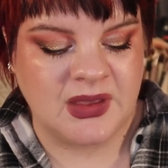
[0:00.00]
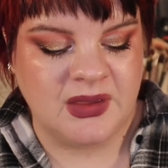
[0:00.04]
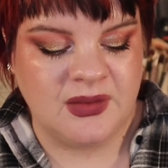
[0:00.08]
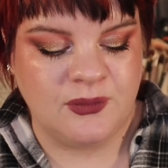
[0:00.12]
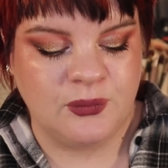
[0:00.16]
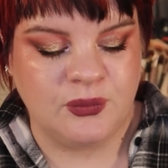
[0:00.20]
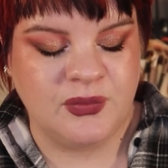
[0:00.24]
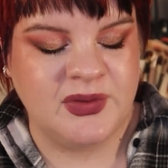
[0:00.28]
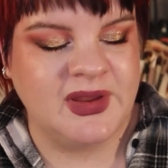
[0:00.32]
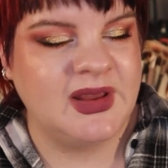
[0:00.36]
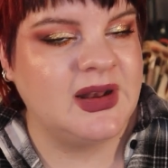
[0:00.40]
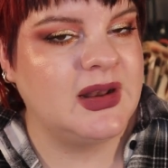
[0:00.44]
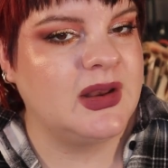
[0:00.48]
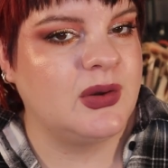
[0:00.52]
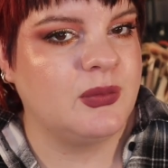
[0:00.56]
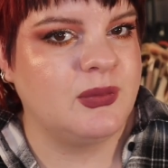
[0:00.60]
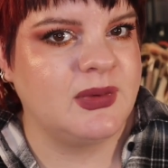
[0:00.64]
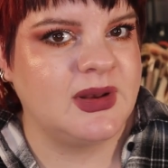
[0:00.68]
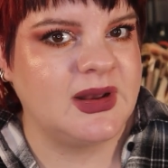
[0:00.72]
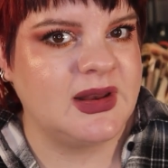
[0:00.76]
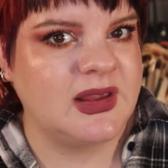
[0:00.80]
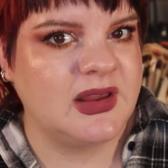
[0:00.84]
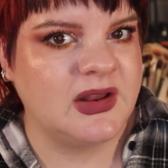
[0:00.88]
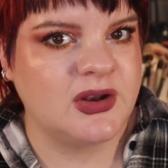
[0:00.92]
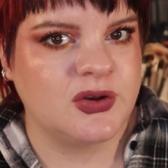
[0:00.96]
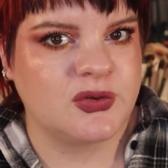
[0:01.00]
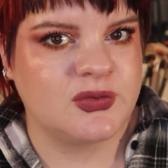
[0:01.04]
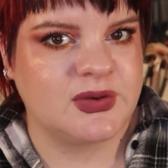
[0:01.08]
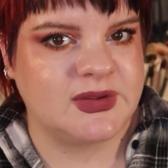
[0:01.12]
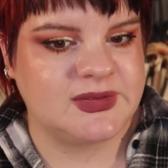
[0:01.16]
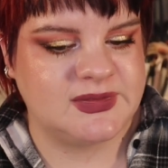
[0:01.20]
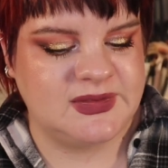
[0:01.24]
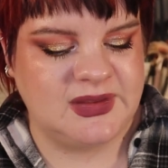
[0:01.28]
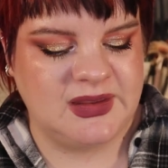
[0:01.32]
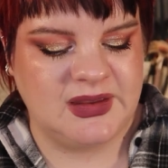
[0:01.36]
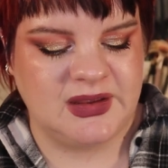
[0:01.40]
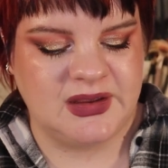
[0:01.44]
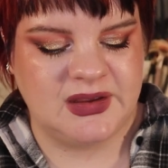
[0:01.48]
Really, really
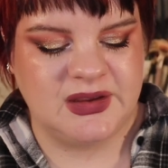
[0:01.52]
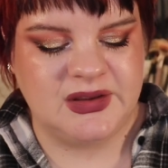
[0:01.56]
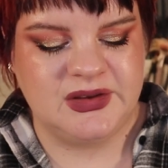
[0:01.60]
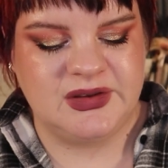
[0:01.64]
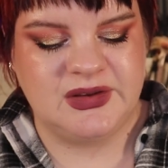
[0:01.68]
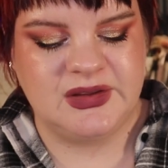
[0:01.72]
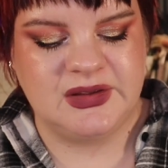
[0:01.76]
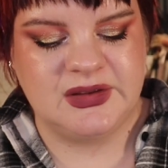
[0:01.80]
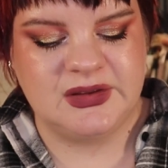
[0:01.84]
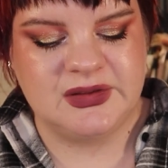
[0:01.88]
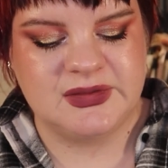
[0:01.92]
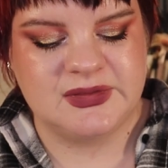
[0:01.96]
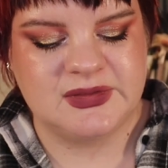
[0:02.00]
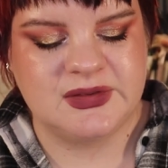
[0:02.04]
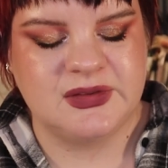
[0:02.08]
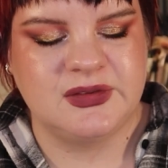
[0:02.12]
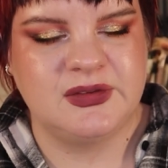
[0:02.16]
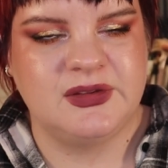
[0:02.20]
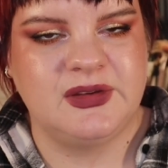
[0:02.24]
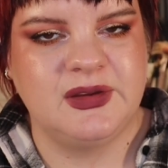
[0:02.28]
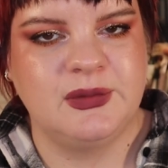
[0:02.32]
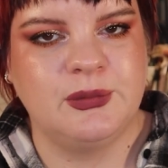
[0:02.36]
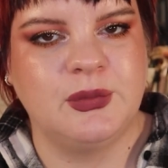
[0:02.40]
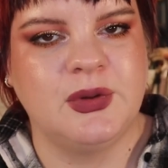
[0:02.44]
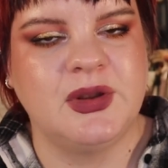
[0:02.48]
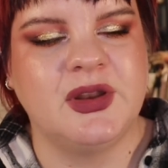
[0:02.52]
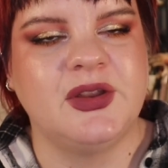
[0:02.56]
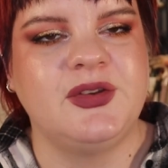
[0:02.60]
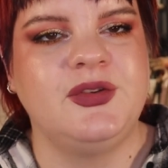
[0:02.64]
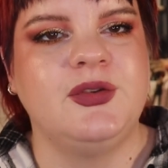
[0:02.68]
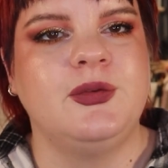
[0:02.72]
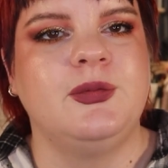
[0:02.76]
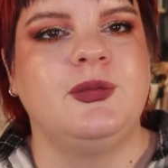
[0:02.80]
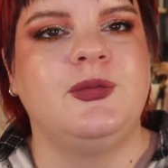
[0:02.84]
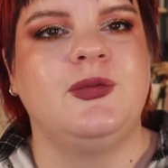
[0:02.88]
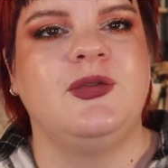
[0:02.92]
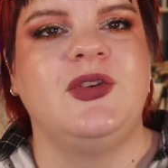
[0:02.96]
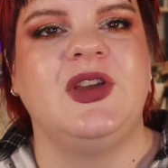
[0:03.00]
interesting ideas. She wanted
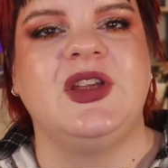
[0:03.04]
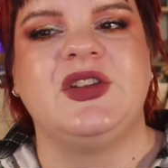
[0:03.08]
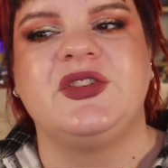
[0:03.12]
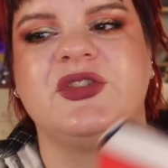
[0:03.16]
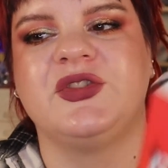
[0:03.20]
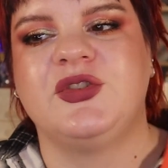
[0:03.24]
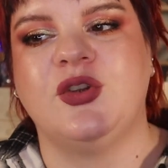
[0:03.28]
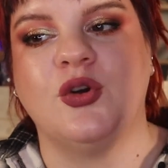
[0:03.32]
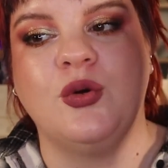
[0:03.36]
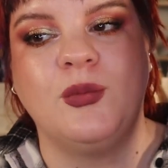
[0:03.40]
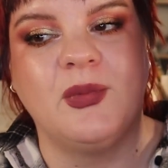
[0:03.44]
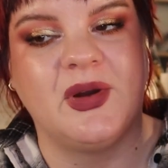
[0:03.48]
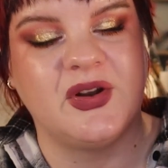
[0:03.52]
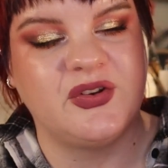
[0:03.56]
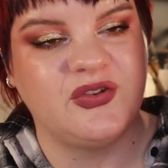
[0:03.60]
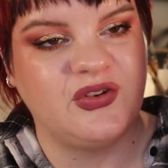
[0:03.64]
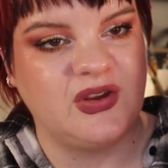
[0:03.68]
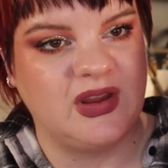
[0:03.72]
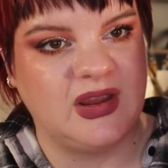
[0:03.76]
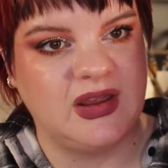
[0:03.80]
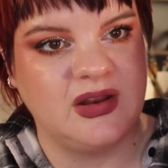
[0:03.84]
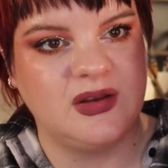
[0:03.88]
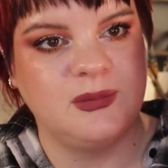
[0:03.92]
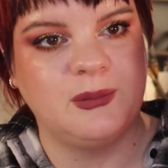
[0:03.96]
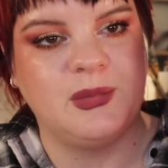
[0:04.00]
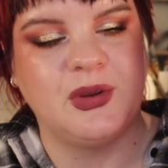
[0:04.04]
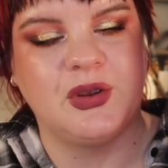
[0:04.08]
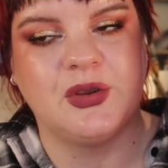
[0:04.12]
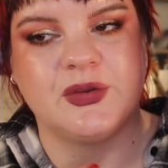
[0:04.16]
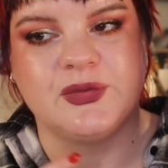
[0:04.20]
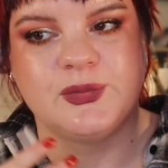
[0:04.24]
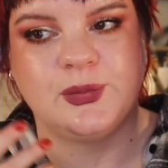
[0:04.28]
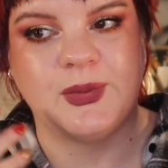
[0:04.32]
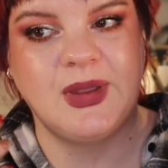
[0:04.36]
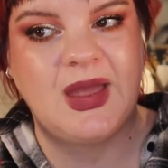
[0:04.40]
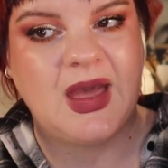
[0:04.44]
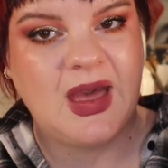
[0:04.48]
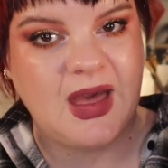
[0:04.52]
to fit so much in,
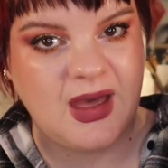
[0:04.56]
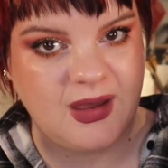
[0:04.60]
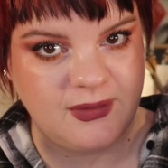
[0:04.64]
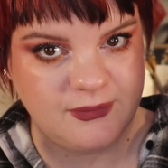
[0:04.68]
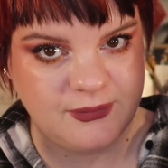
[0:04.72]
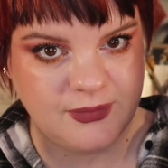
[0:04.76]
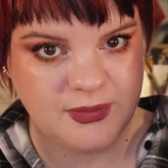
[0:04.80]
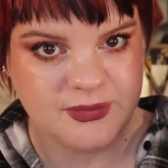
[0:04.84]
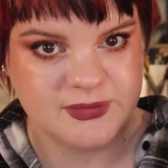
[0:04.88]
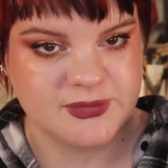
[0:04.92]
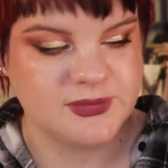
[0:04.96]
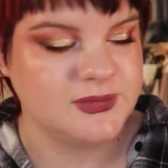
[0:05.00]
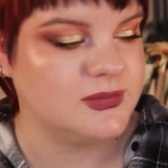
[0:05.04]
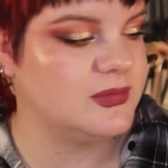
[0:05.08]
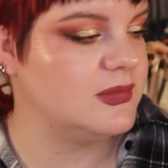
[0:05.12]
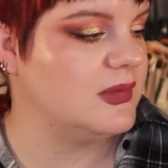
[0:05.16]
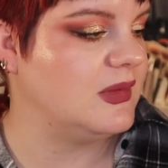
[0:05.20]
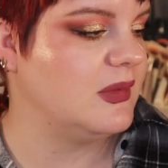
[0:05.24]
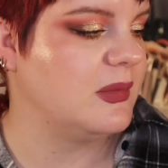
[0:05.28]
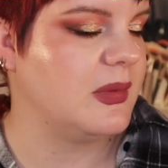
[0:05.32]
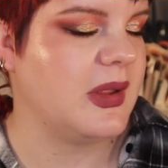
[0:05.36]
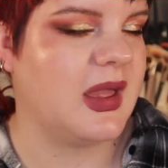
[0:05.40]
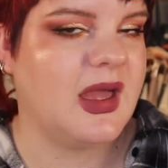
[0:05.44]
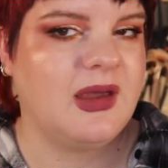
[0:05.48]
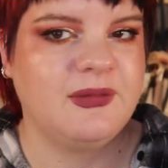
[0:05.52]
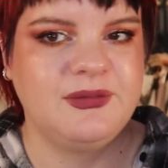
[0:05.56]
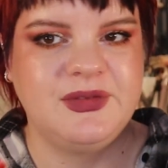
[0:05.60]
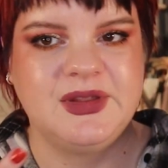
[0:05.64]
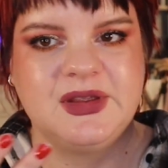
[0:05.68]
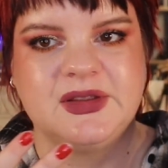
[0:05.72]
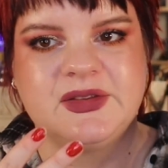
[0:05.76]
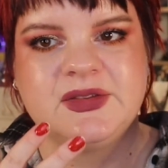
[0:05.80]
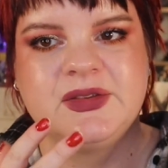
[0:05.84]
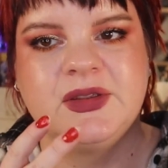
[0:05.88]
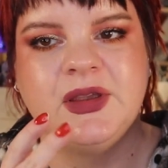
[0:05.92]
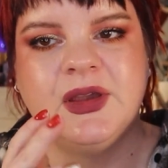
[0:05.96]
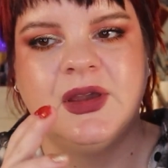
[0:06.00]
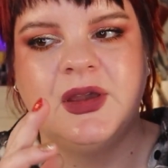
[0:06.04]
because you have
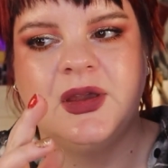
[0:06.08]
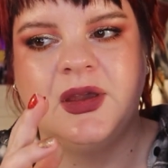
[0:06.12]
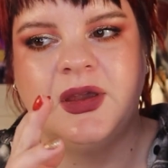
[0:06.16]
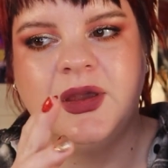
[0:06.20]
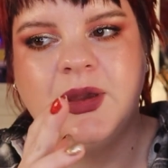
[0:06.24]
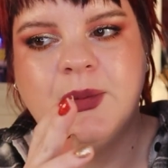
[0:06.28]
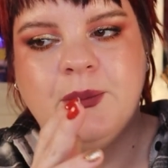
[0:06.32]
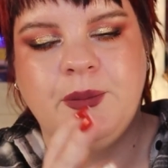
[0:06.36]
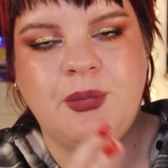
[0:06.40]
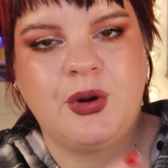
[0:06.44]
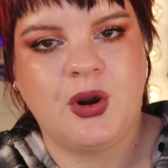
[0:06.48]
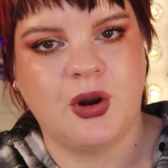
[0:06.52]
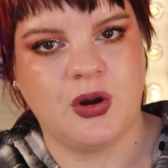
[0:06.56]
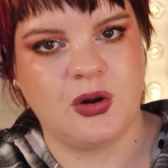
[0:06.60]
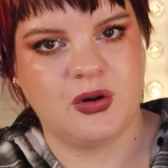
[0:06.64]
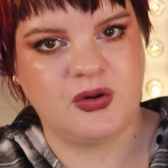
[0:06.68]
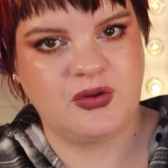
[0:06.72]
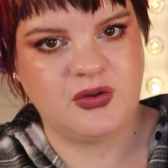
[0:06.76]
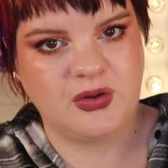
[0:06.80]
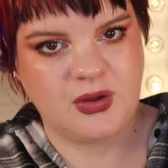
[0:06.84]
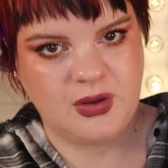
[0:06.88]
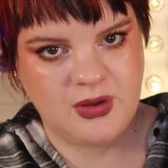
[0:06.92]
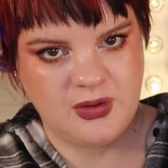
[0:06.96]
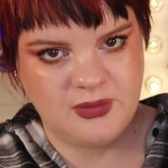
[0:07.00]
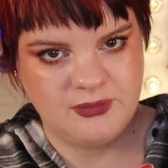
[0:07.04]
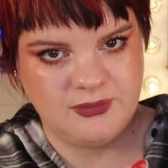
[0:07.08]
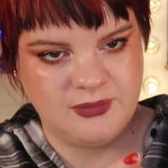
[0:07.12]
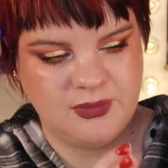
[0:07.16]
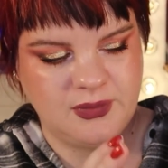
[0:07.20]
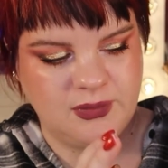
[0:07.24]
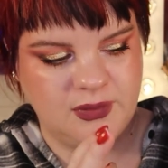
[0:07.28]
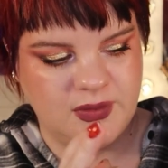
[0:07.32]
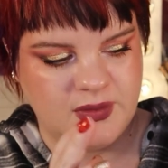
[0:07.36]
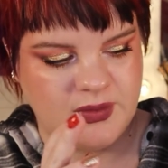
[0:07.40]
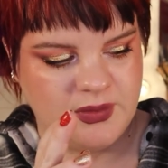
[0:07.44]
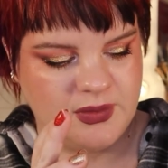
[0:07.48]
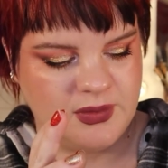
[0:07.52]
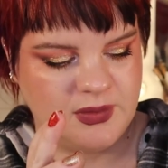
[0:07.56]
this part of
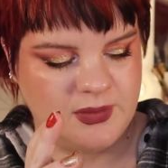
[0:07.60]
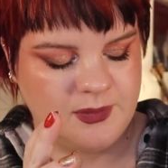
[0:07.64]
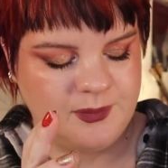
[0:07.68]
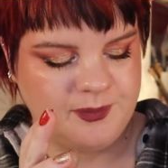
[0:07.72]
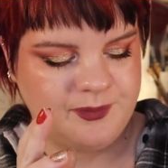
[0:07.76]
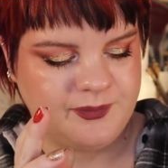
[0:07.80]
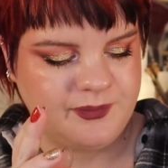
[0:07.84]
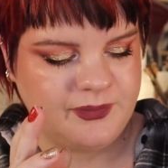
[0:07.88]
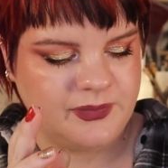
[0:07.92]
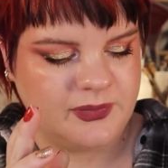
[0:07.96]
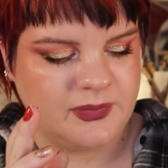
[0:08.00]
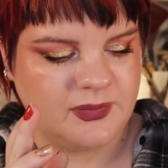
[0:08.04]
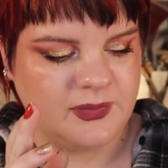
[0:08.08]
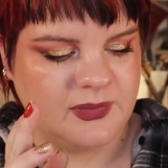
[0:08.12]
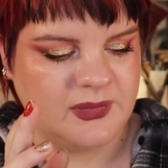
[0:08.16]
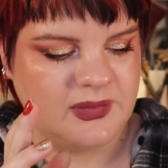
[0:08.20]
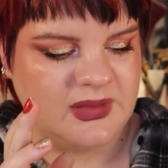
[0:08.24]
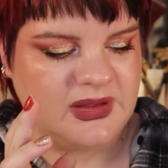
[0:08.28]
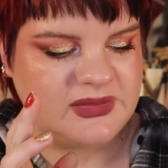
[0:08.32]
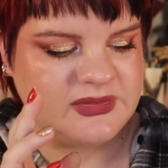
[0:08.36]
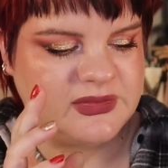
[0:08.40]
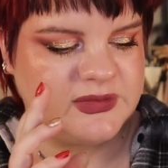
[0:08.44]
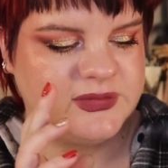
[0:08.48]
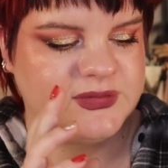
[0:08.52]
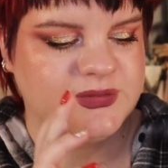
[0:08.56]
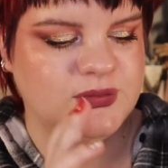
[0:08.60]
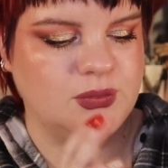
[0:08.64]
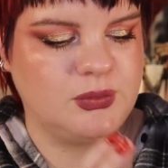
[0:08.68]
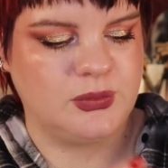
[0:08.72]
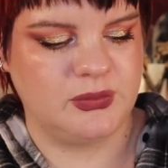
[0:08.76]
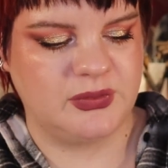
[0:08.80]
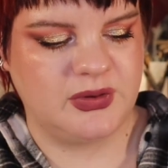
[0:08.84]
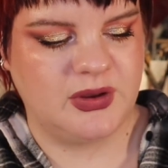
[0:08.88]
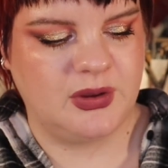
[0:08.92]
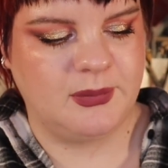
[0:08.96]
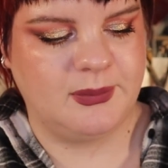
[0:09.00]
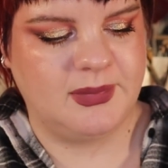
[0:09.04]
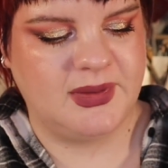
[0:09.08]
the
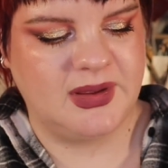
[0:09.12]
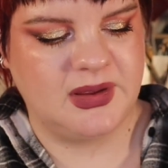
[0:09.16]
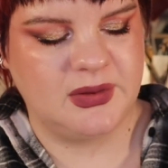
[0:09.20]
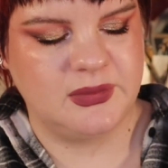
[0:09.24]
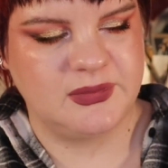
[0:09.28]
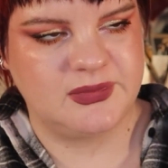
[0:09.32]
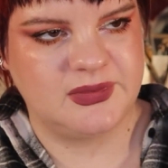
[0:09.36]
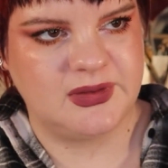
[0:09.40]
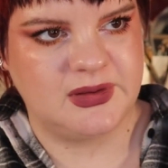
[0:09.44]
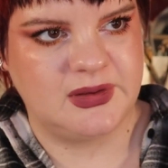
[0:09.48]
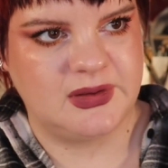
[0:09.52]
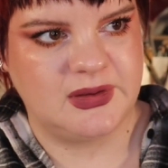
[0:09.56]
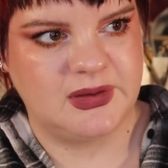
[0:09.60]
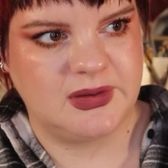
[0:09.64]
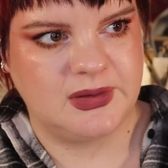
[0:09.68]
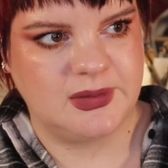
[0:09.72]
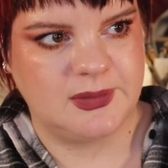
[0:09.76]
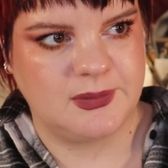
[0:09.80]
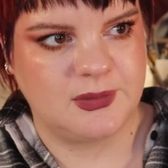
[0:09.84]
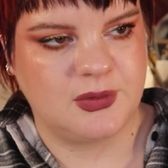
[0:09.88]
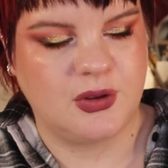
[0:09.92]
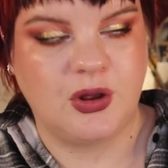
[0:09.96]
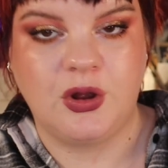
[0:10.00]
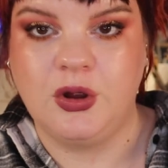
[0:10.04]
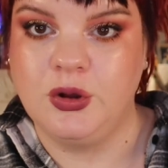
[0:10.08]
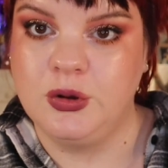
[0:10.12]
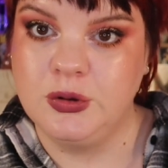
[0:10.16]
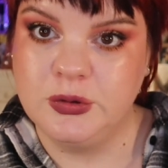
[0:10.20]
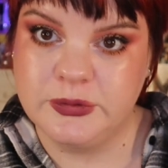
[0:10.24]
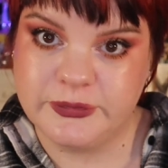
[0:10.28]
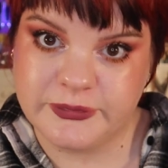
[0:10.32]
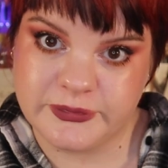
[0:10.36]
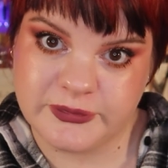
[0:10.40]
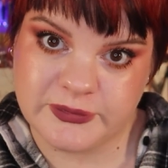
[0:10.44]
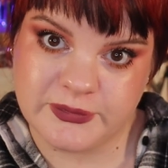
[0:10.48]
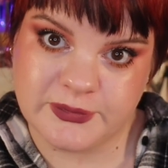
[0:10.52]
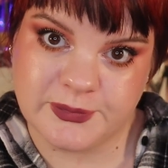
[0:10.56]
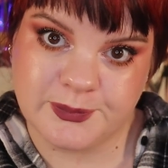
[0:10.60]
story about a
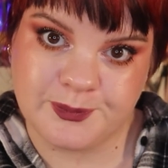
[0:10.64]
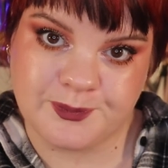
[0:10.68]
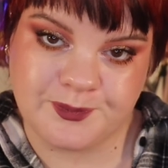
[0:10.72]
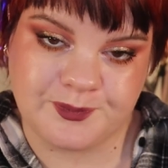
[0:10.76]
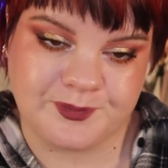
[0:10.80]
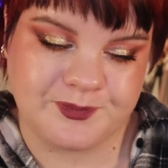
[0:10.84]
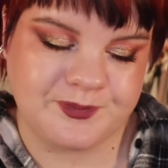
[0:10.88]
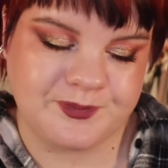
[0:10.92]
cult,